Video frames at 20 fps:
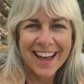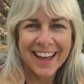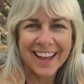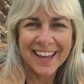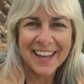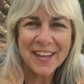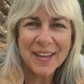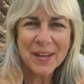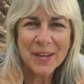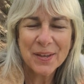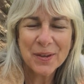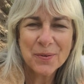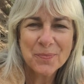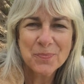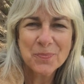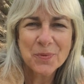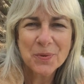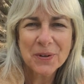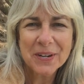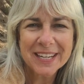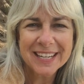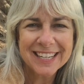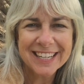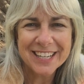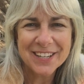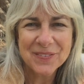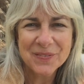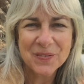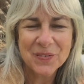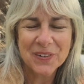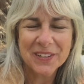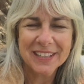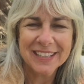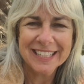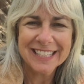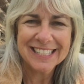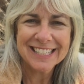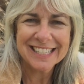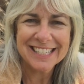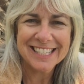Hey, good morning,
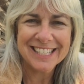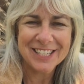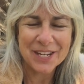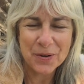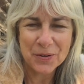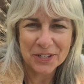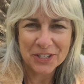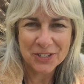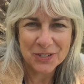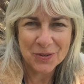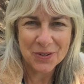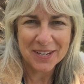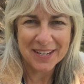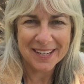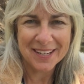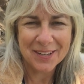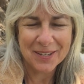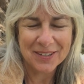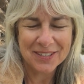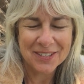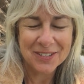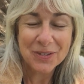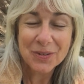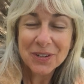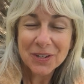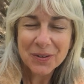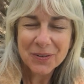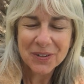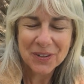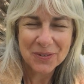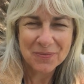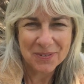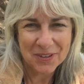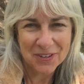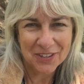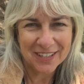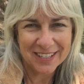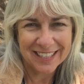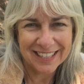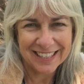Woodlands Yoga Studio
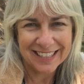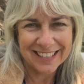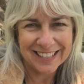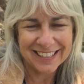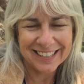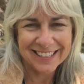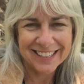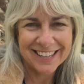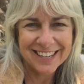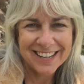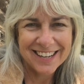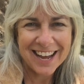community.